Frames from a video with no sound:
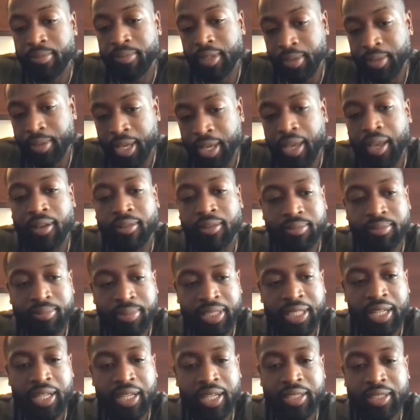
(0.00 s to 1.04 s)
Yeah, but
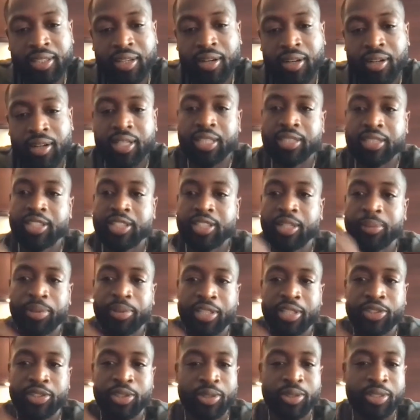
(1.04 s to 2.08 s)
that underdog, that chip on
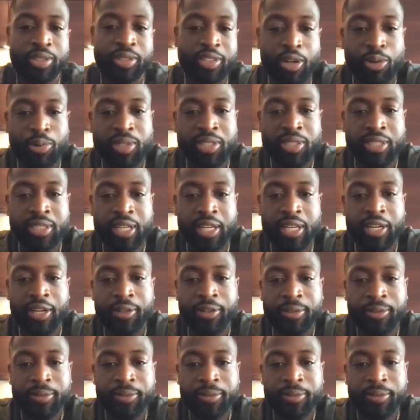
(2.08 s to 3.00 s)
that shoulder is always there.